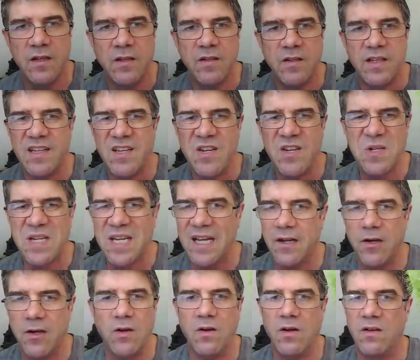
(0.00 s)
You
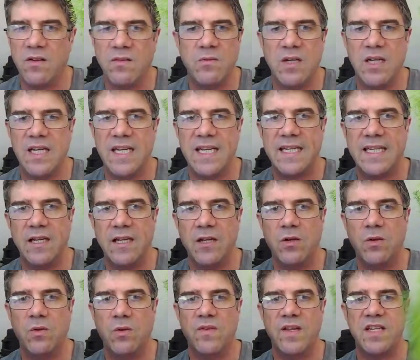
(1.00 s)
cannot really
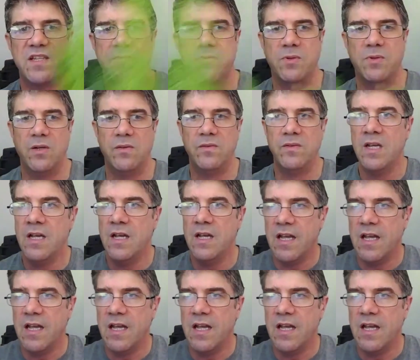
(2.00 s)
kill this one.